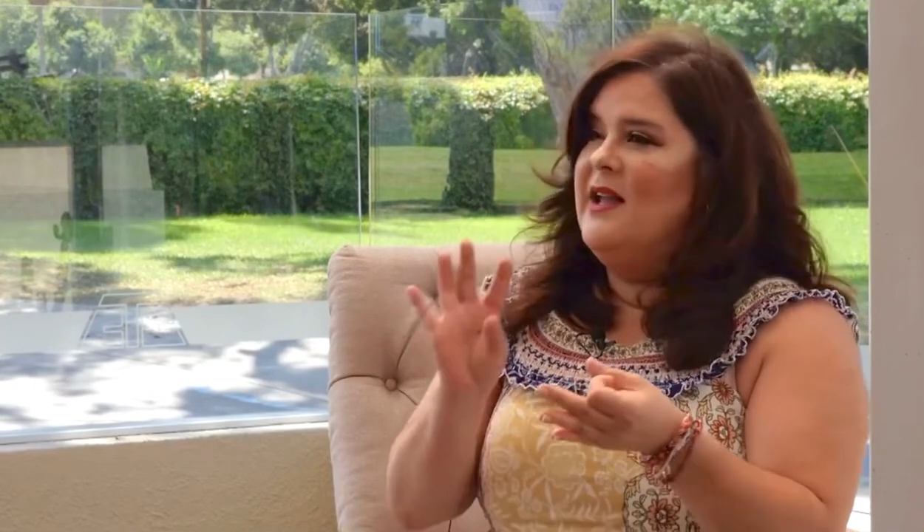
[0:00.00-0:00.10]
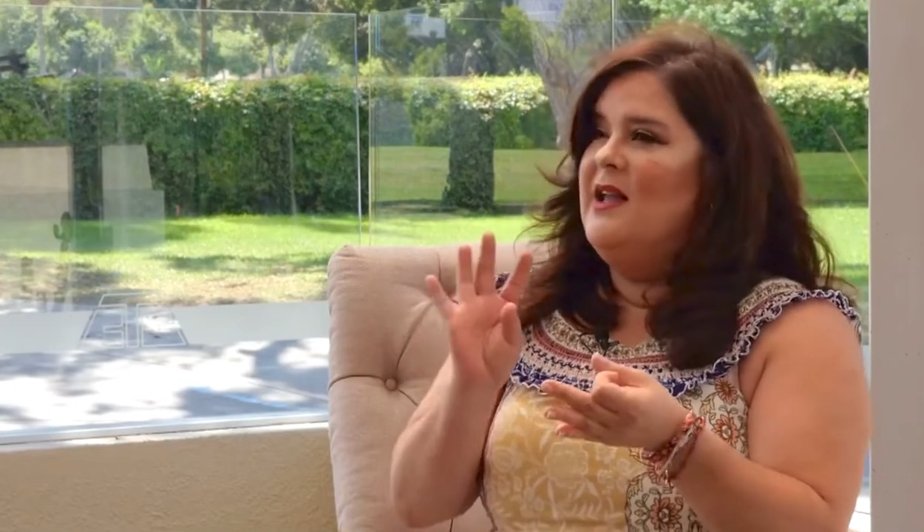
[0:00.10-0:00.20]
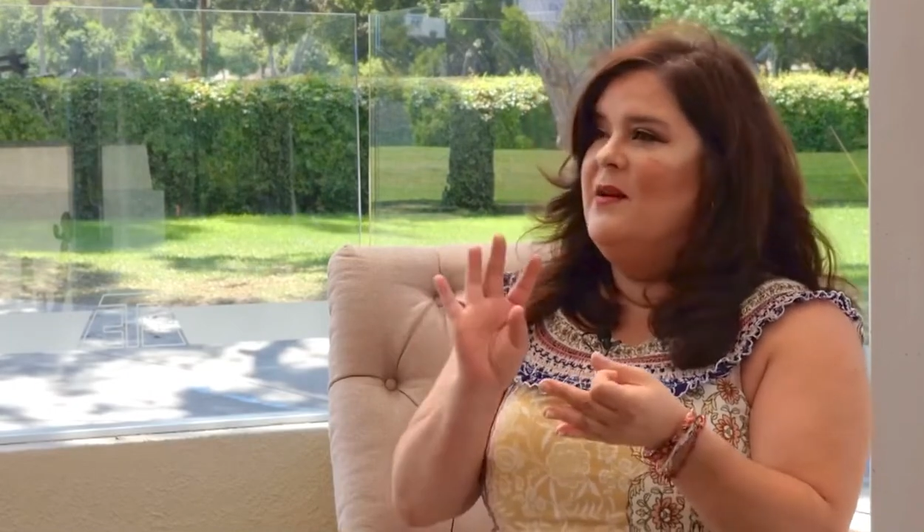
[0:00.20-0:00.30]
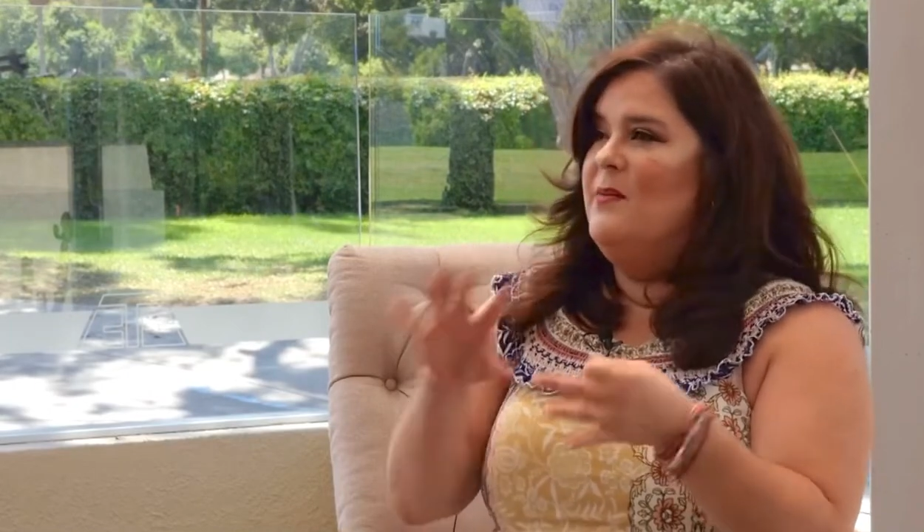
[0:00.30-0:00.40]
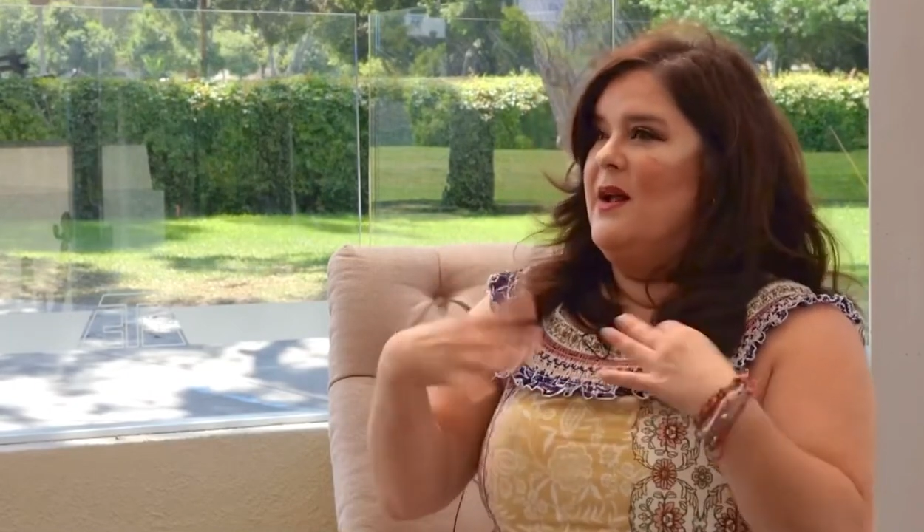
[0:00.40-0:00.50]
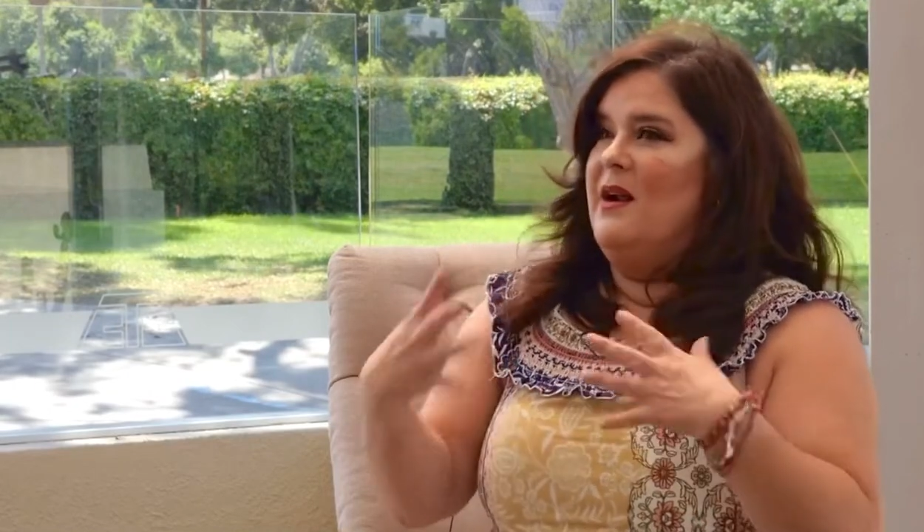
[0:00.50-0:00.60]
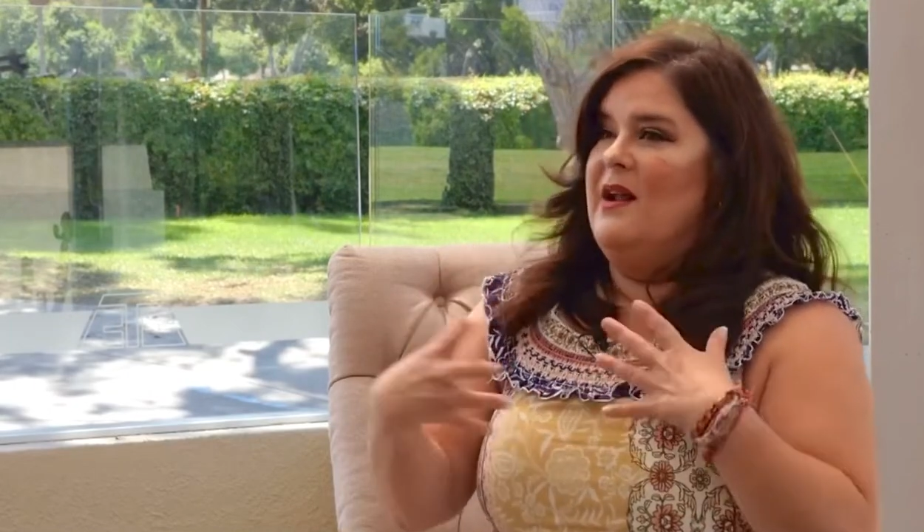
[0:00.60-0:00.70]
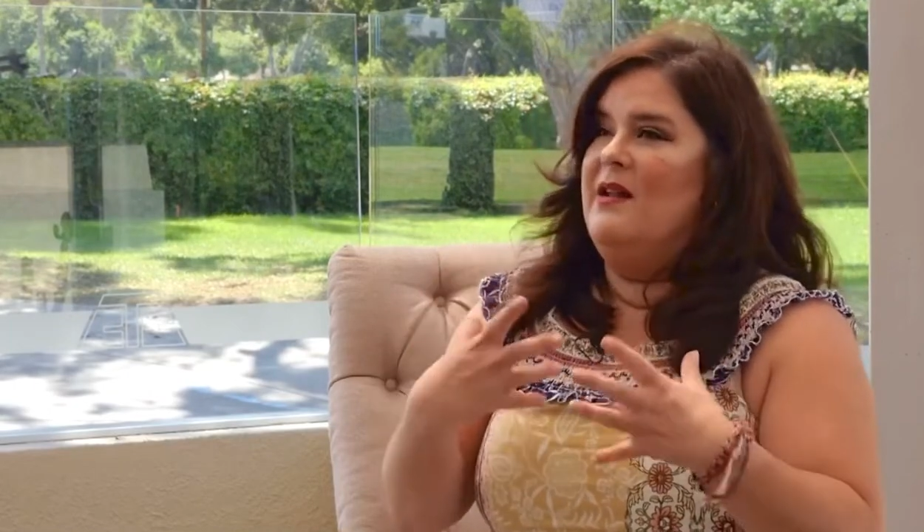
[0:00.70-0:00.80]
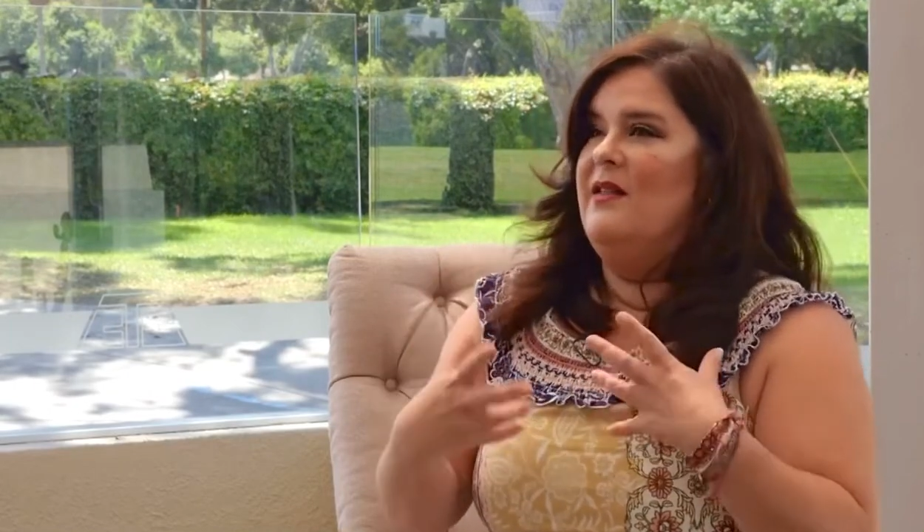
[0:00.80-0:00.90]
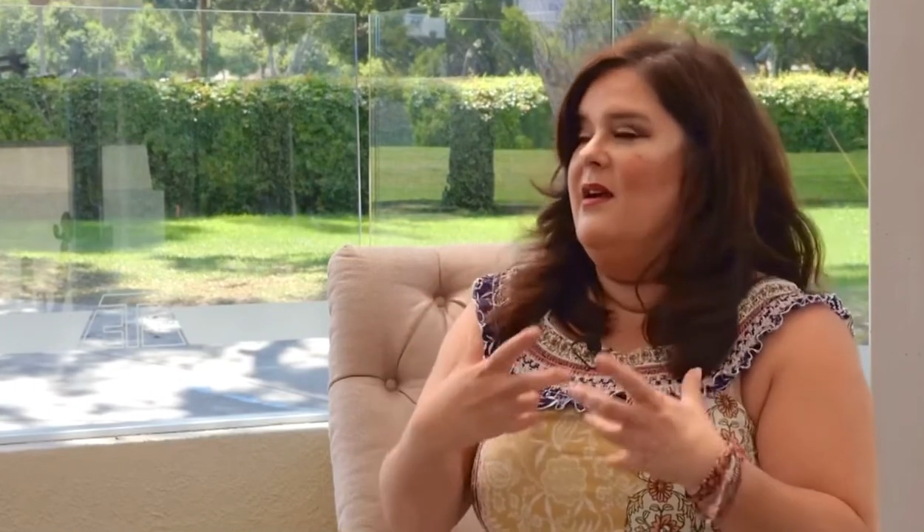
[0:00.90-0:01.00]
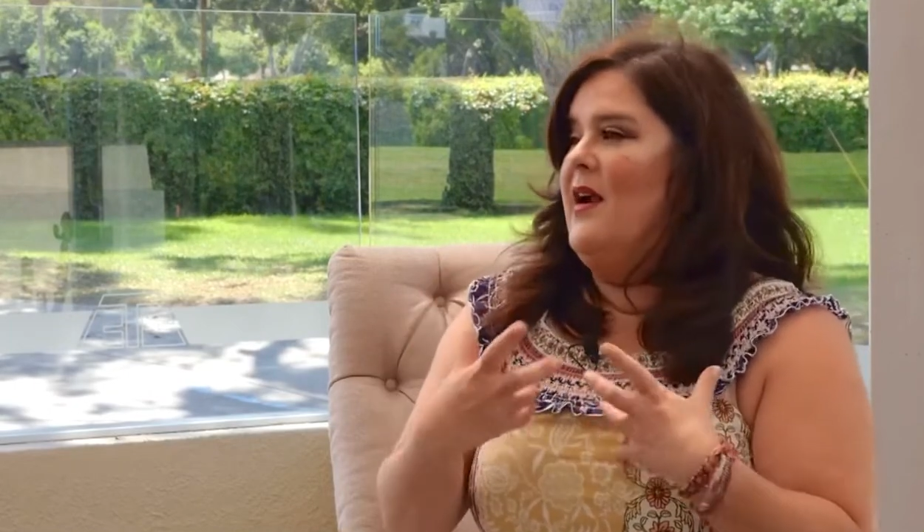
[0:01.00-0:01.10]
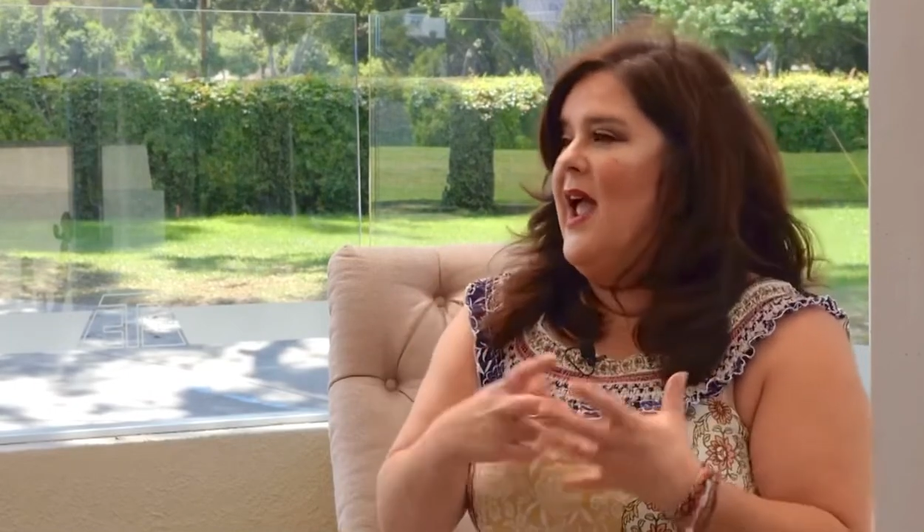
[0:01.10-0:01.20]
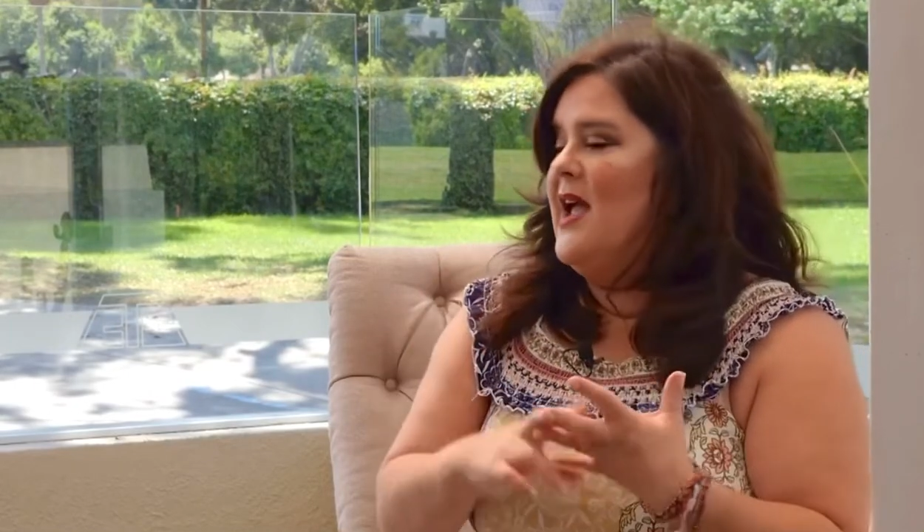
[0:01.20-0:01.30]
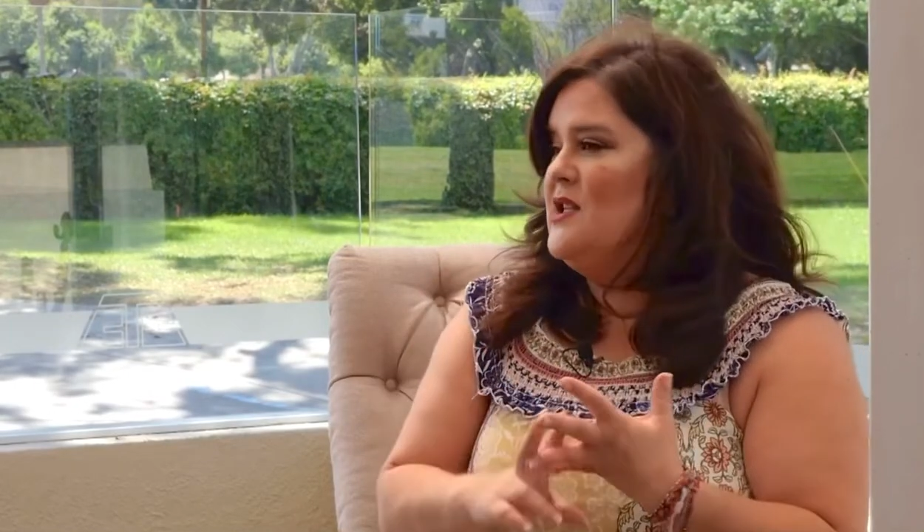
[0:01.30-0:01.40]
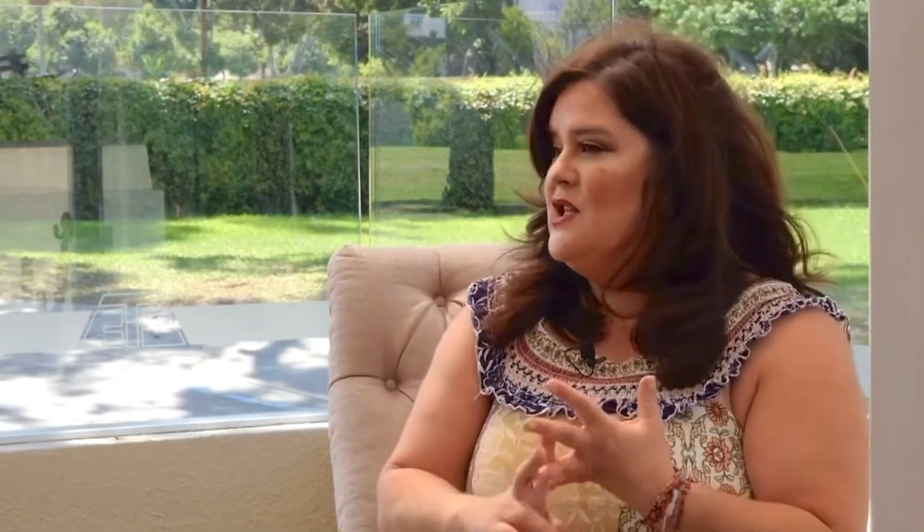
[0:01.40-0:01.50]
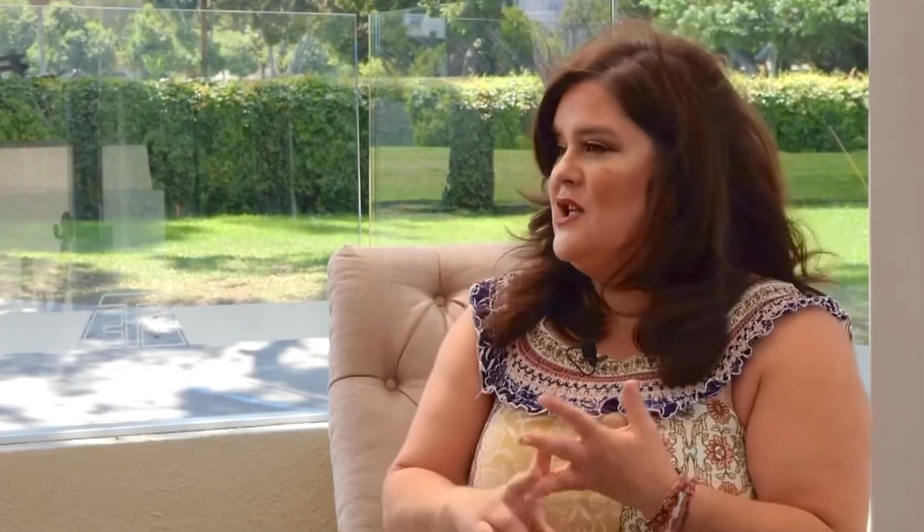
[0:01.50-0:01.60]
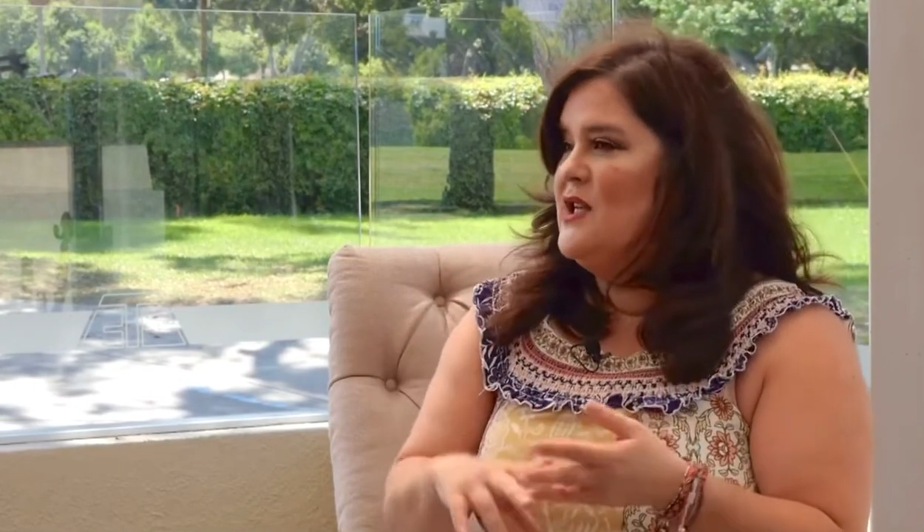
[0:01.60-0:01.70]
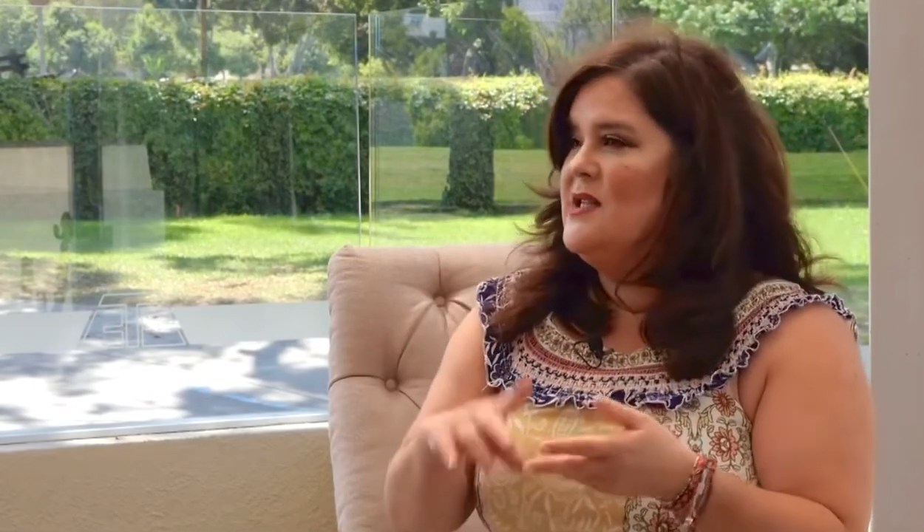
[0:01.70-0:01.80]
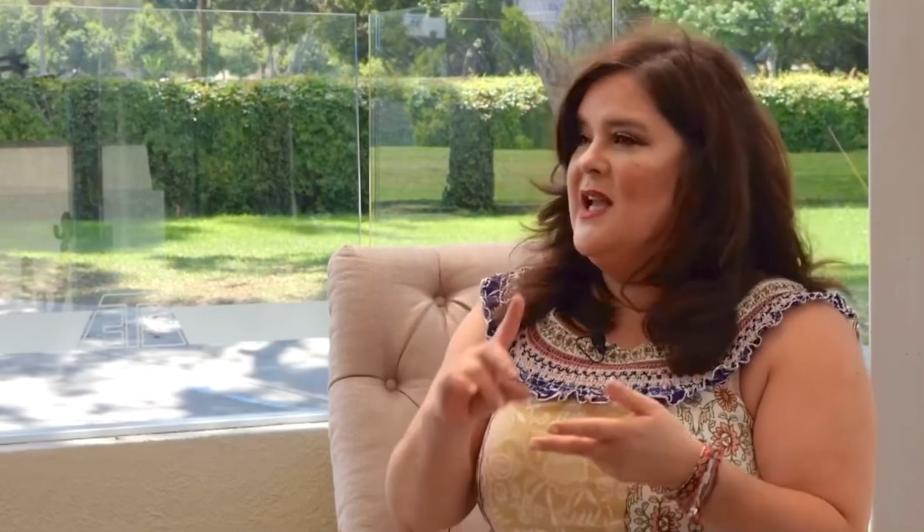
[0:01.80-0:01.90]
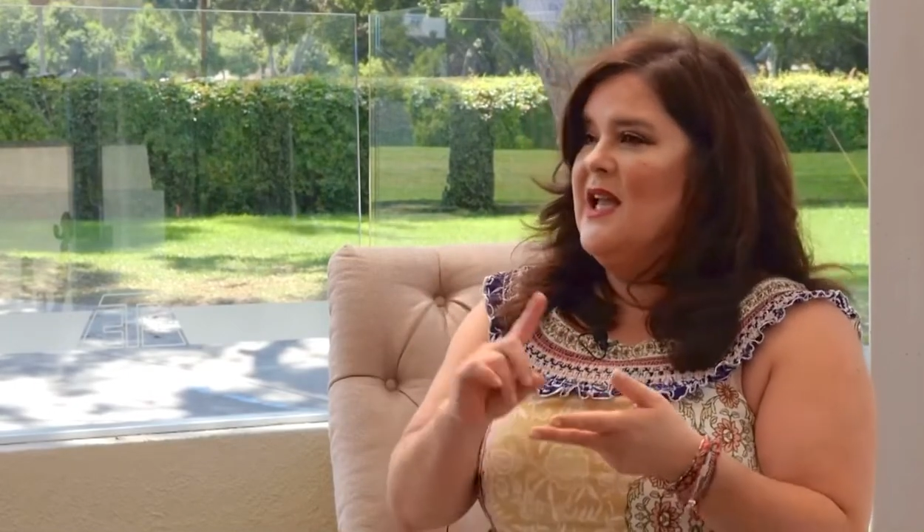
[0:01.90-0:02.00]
if they're anxious,